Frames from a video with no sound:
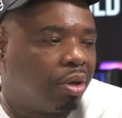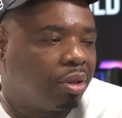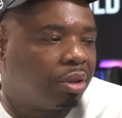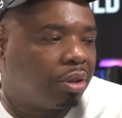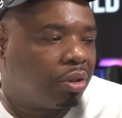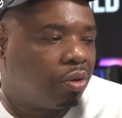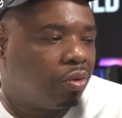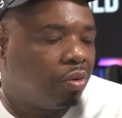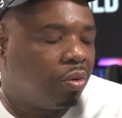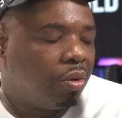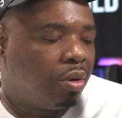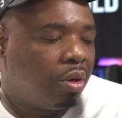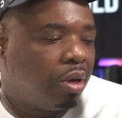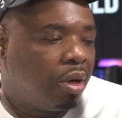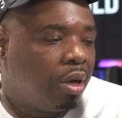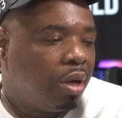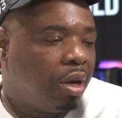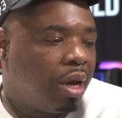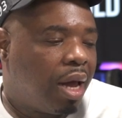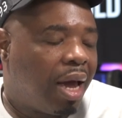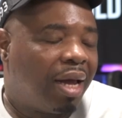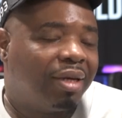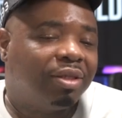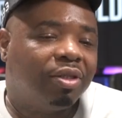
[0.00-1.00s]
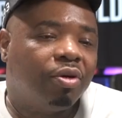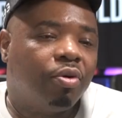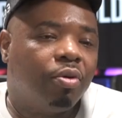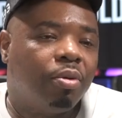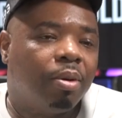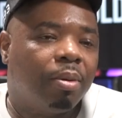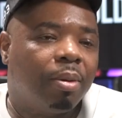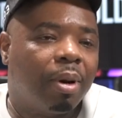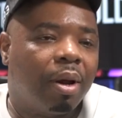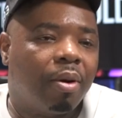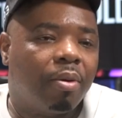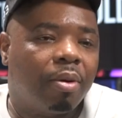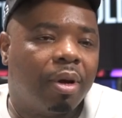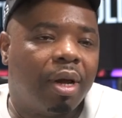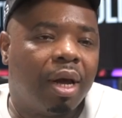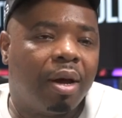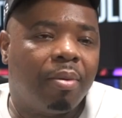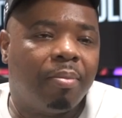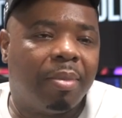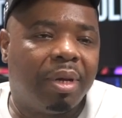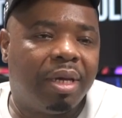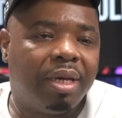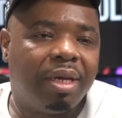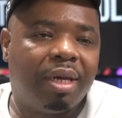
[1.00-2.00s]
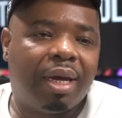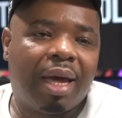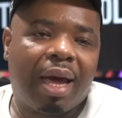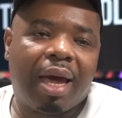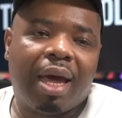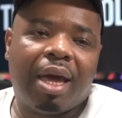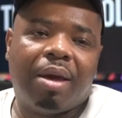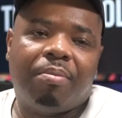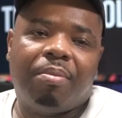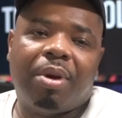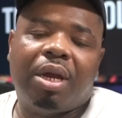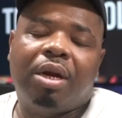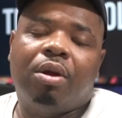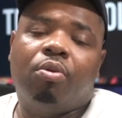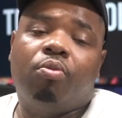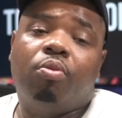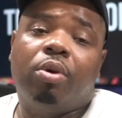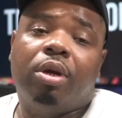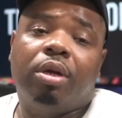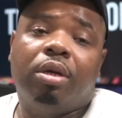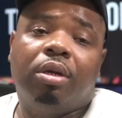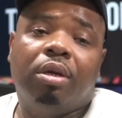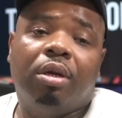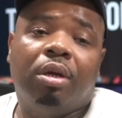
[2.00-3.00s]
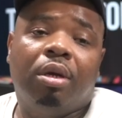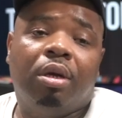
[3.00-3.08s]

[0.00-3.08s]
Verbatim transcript: So I told him no come. He came anyway.